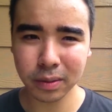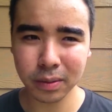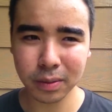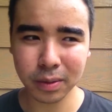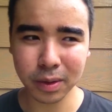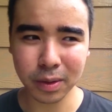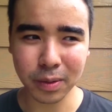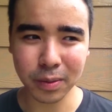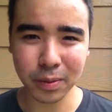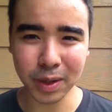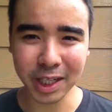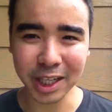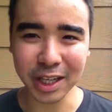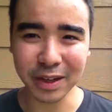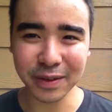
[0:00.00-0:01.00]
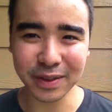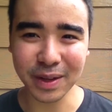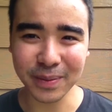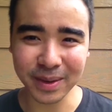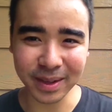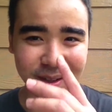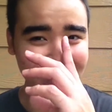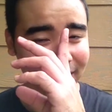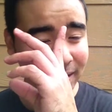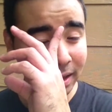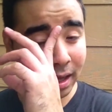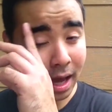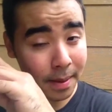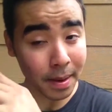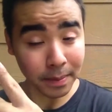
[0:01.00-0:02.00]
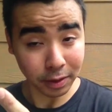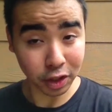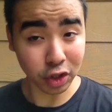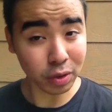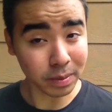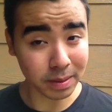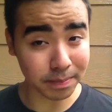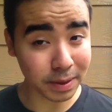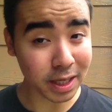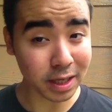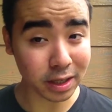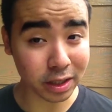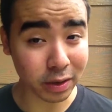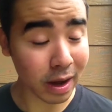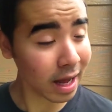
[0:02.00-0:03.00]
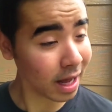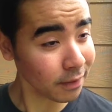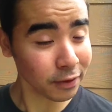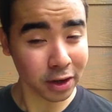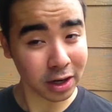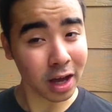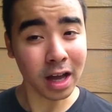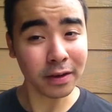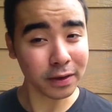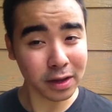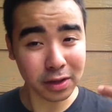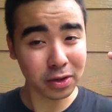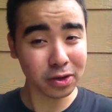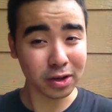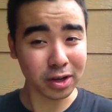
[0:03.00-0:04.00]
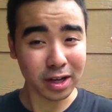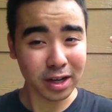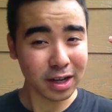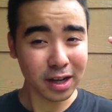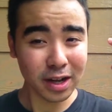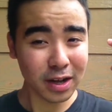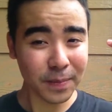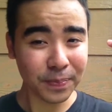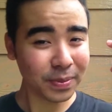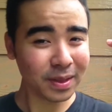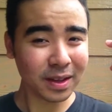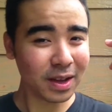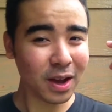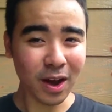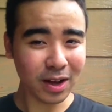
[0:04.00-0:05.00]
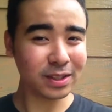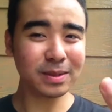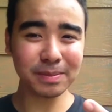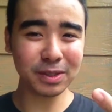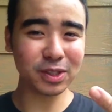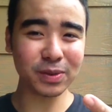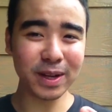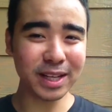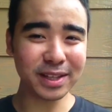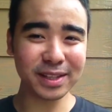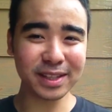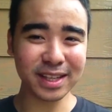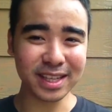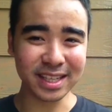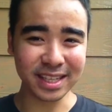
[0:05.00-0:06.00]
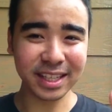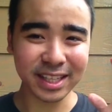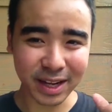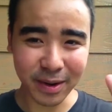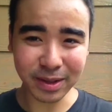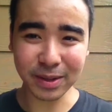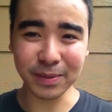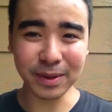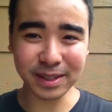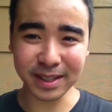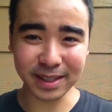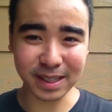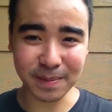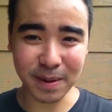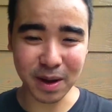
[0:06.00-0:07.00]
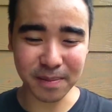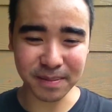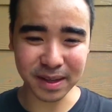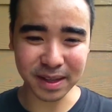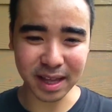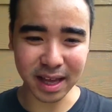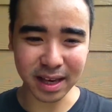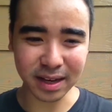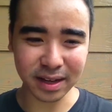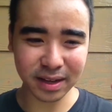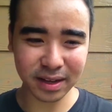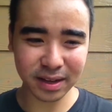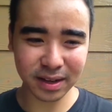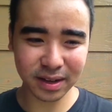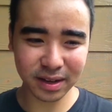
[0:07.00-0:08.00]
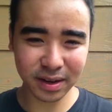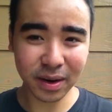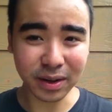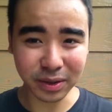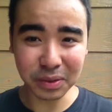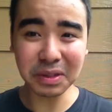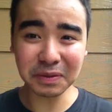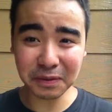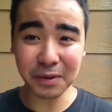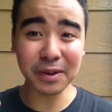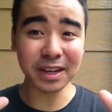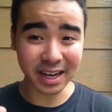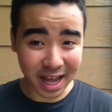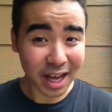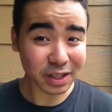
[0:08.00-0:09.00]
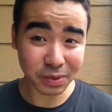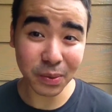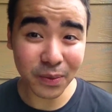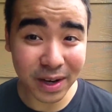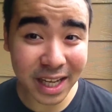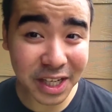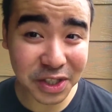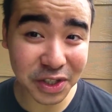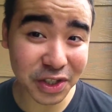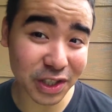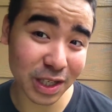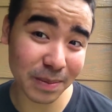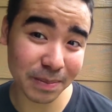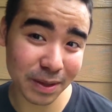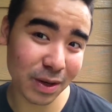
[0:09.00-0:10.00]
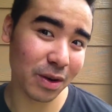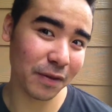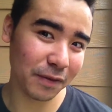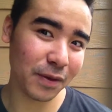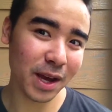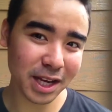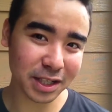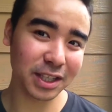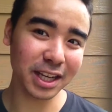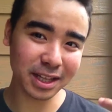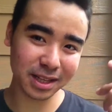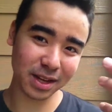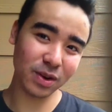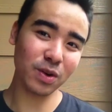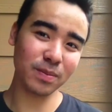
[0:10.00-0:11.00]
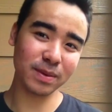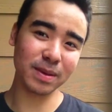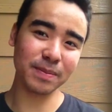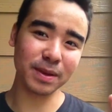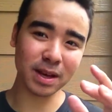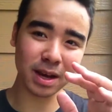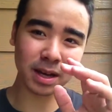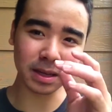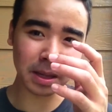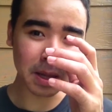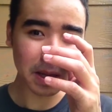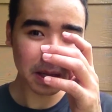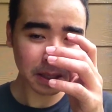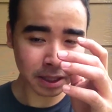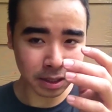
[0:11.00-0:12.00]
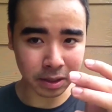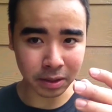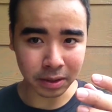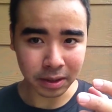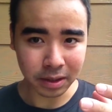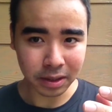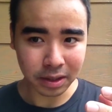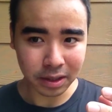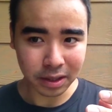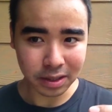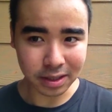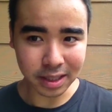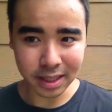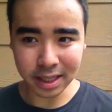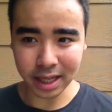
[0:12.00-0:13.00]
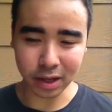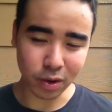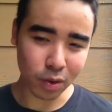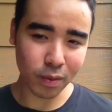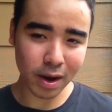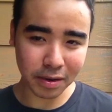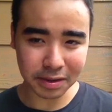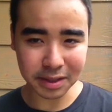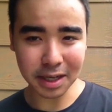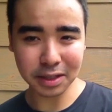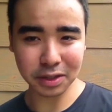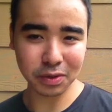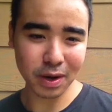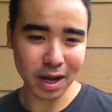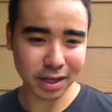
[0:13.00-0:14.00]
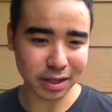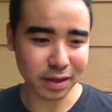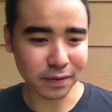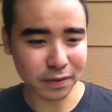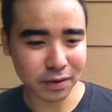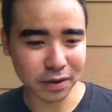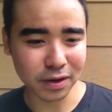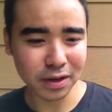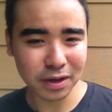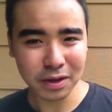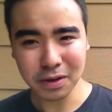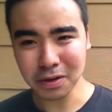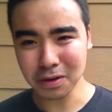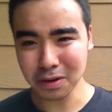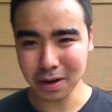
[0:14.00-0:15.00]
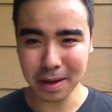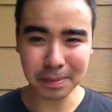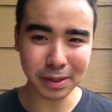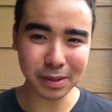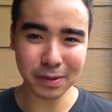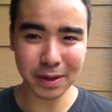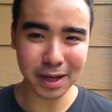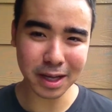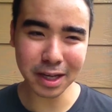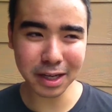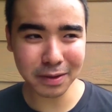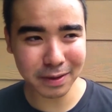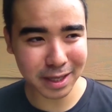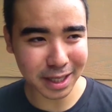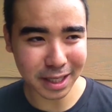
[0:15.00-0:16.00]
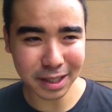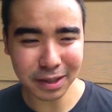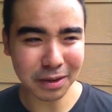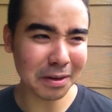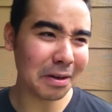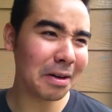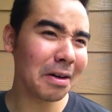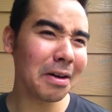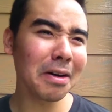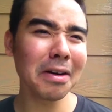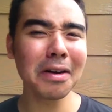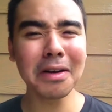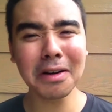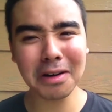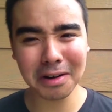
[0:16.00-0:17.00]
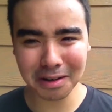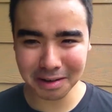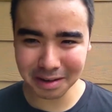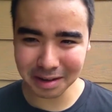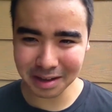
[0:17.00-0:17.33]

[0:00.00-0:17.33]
you know, what gives? I mean, I'm a human being, you know. I a lot of other awesome traits and characteristics about me that are useful in an actual relationship, you know, if you actually get to know me beyond, you know, seeing like, oh wow, this guy's attractive, or oh, I'm so hungry, oh,